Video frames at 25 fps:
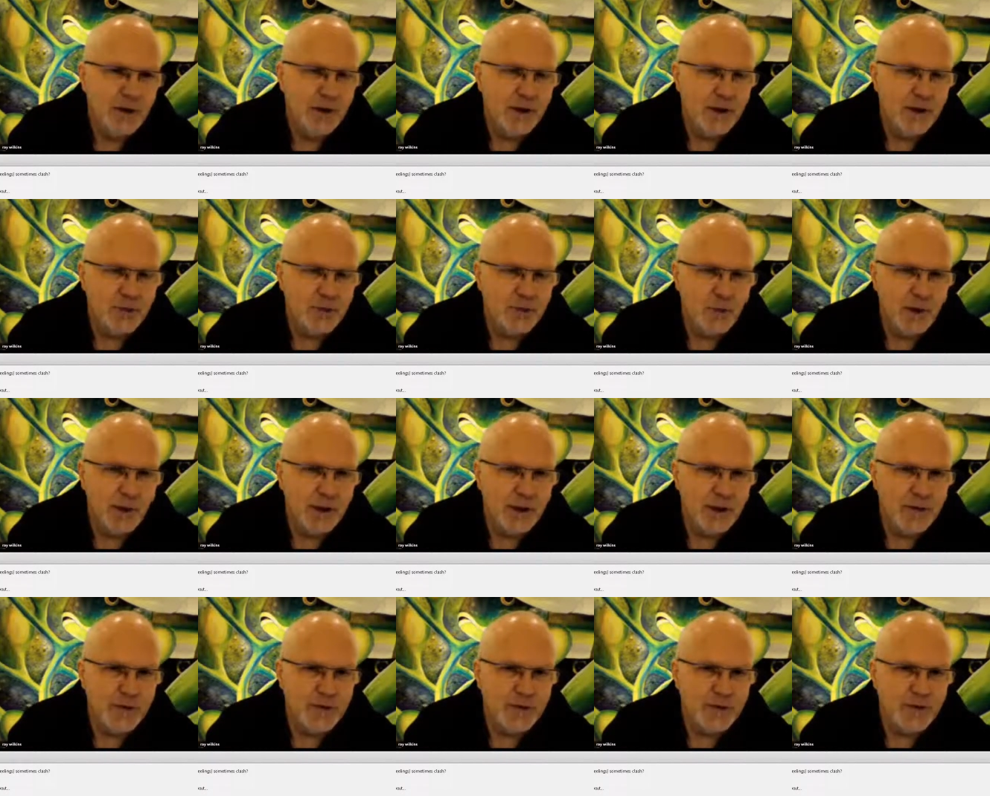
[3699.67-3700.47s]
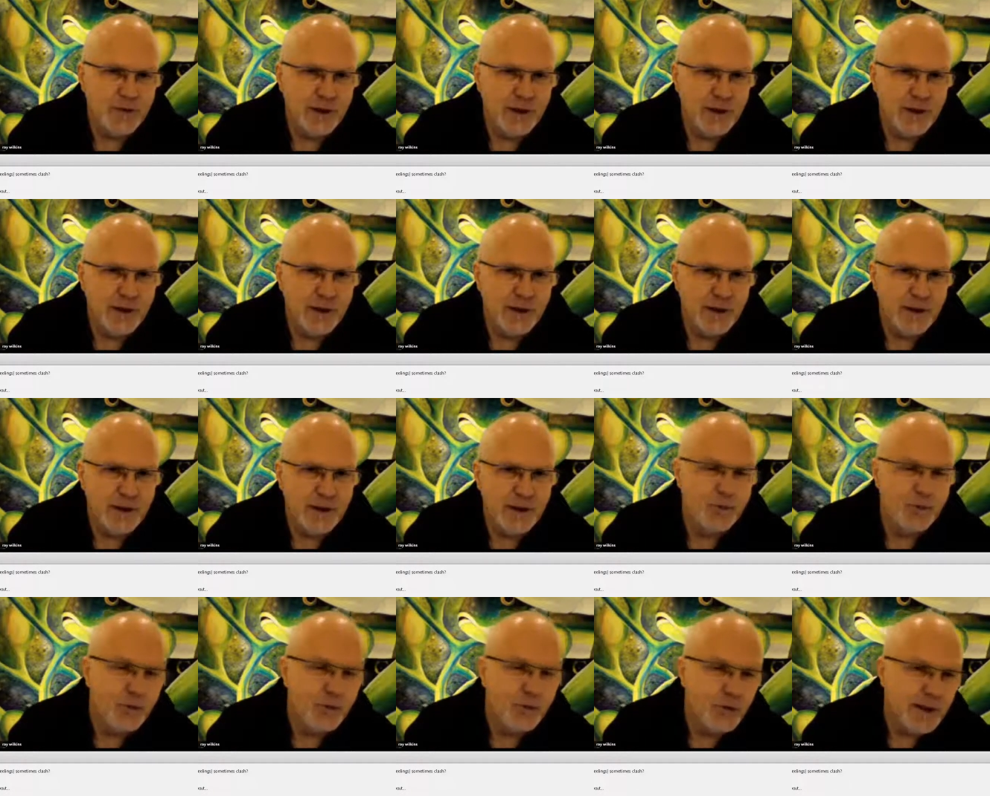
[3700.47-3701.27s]
as well as
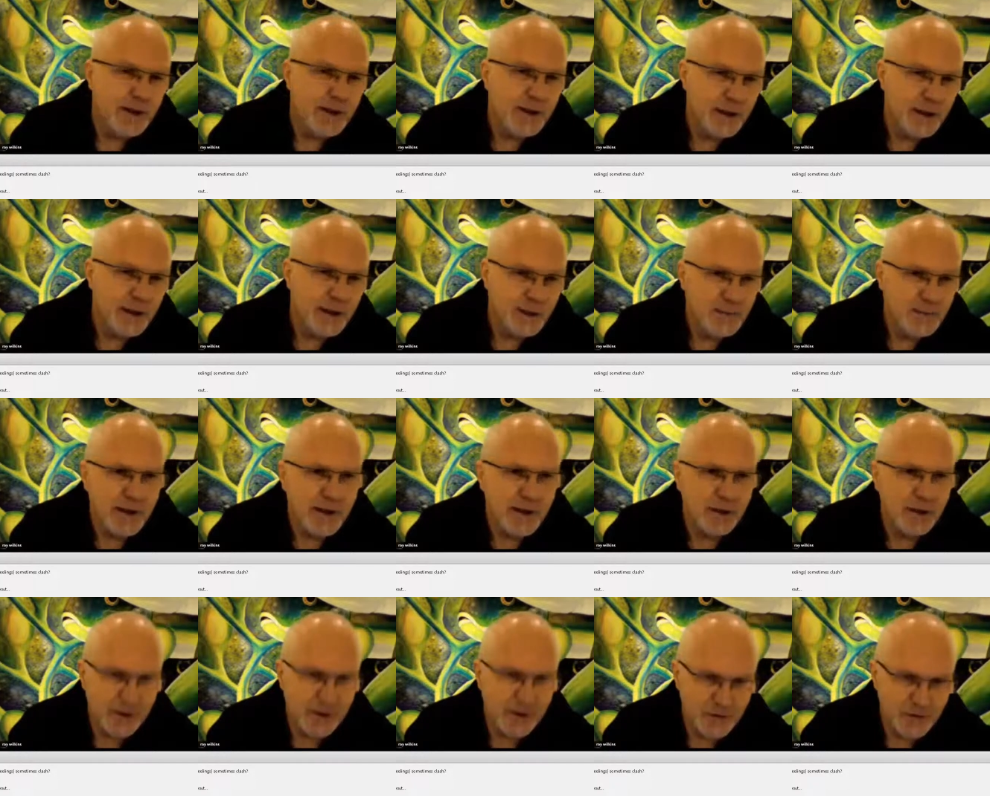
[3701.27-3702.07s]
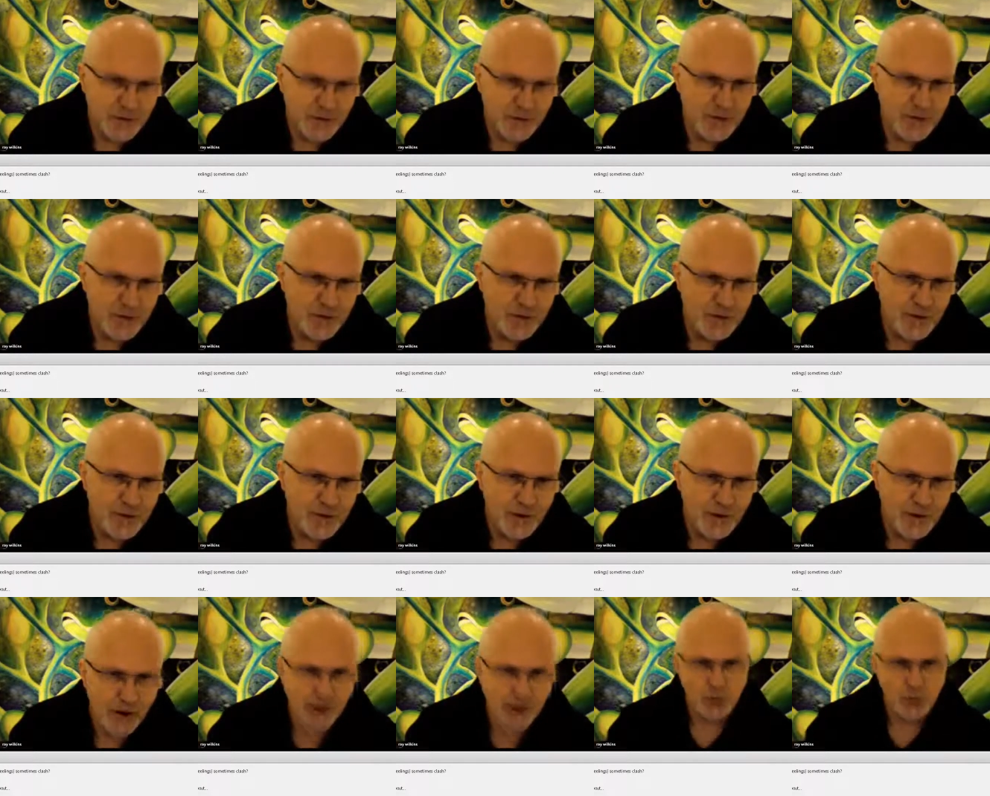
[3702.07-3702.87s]
the free email lessons
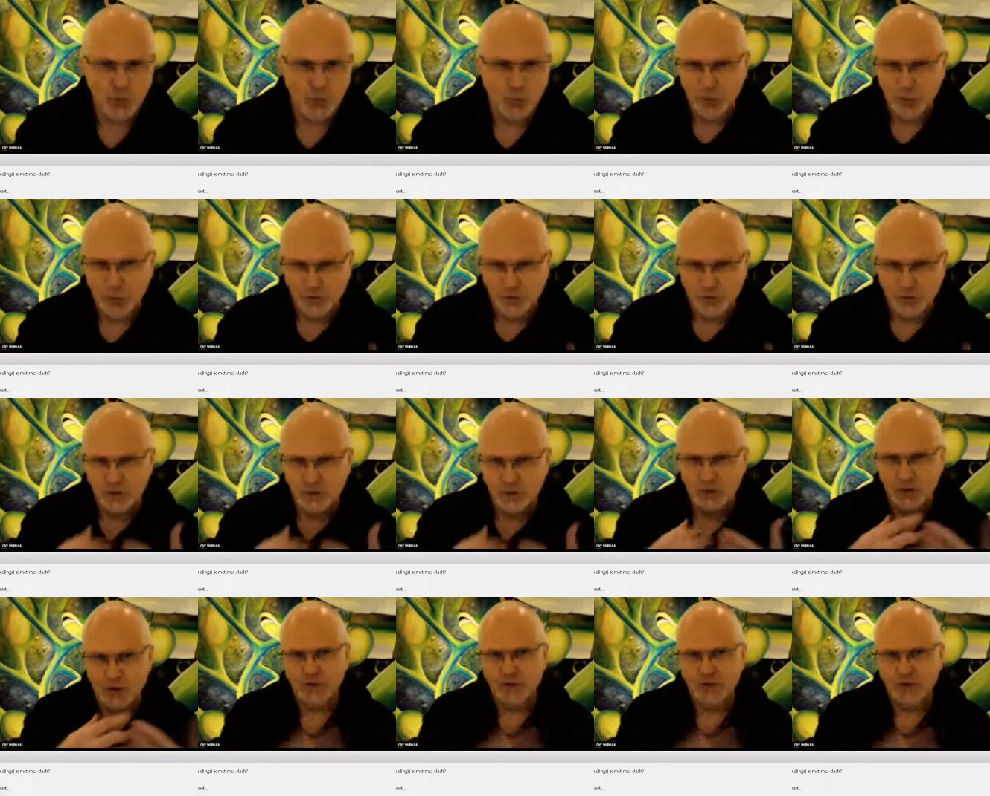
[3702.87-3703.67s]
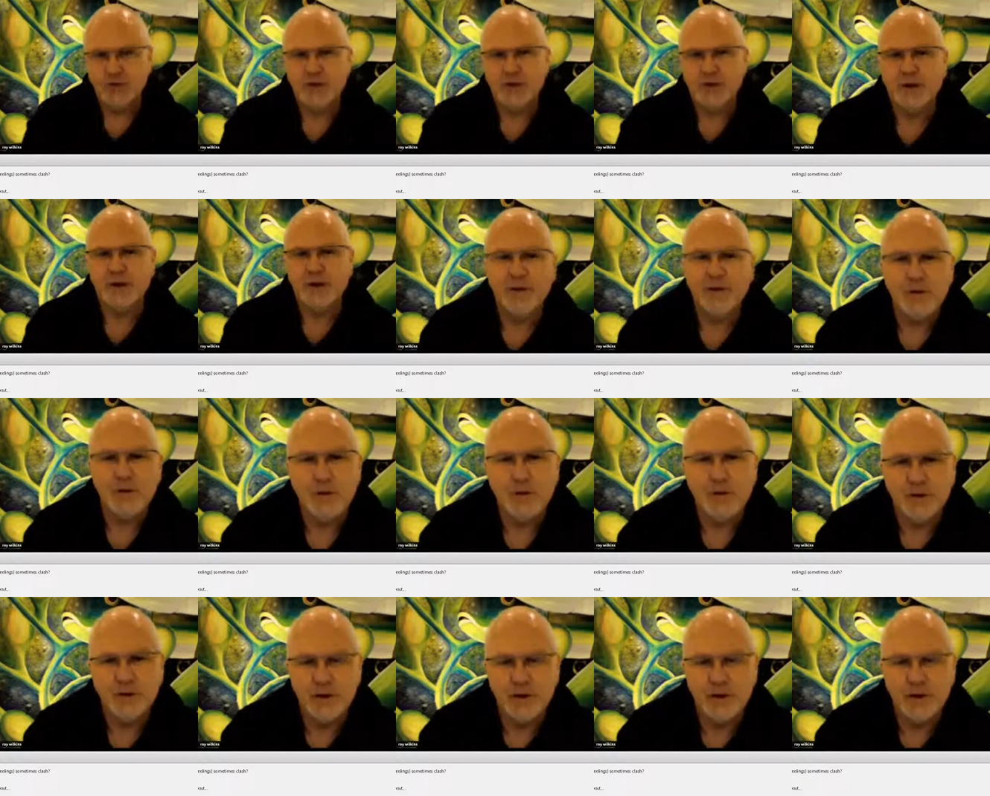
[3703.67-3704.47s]
that I worked on also together
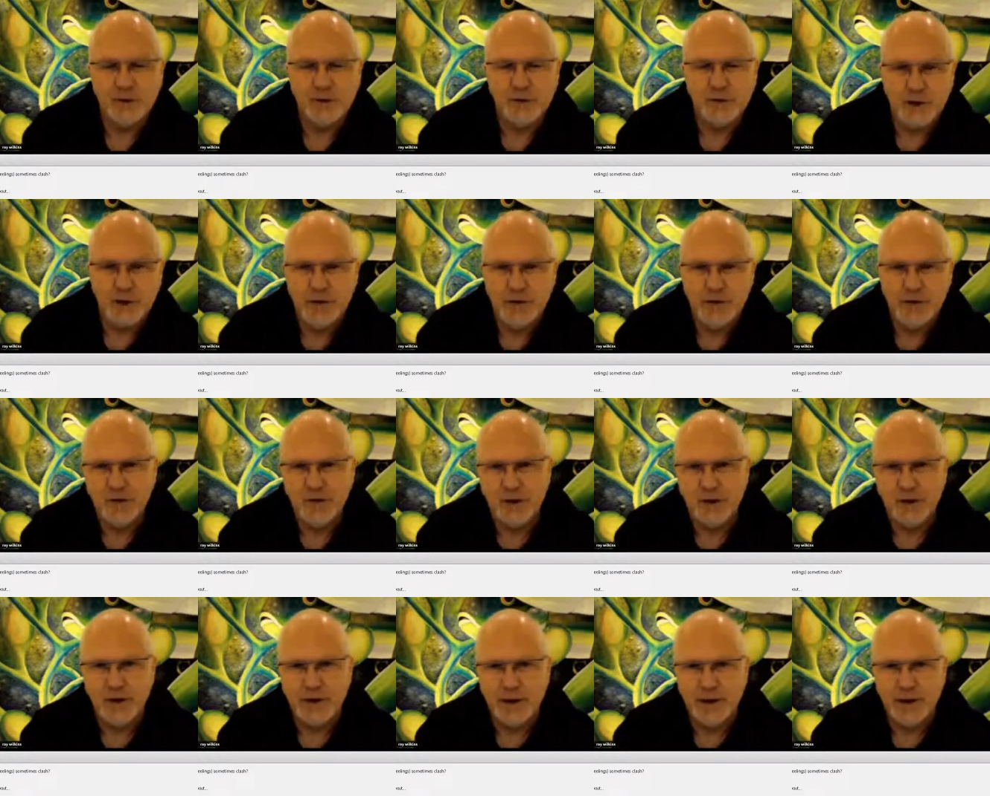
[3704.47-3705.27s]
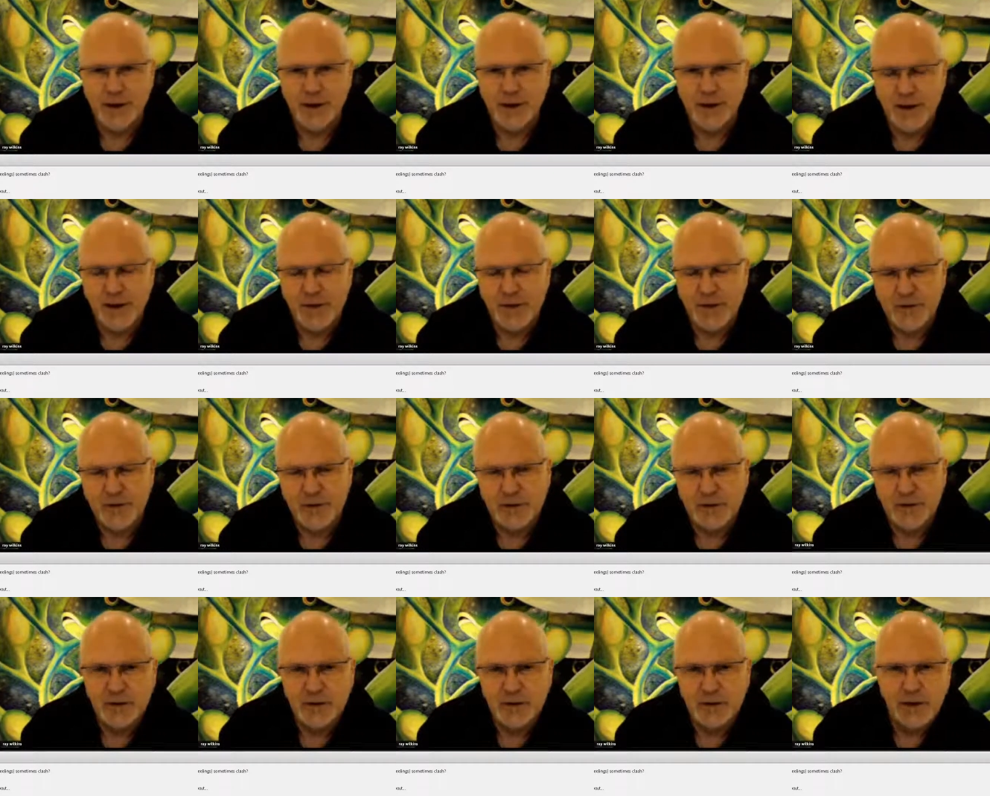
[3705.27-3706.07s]
with Stefan
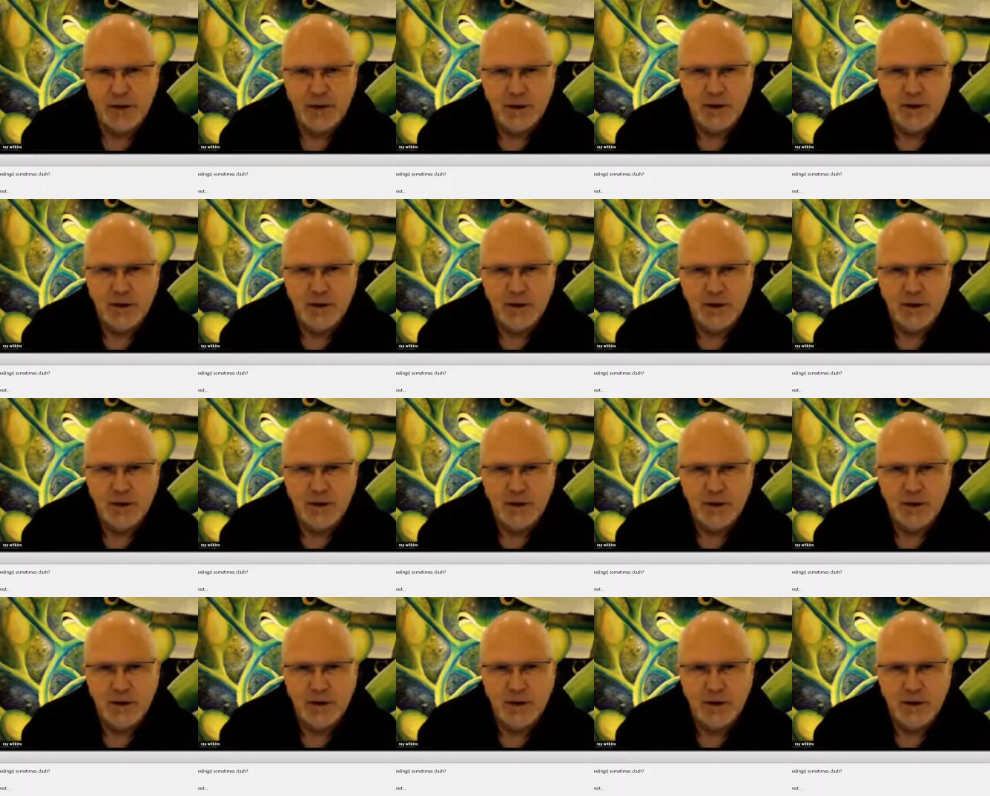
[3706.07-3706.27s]
Landsiedel.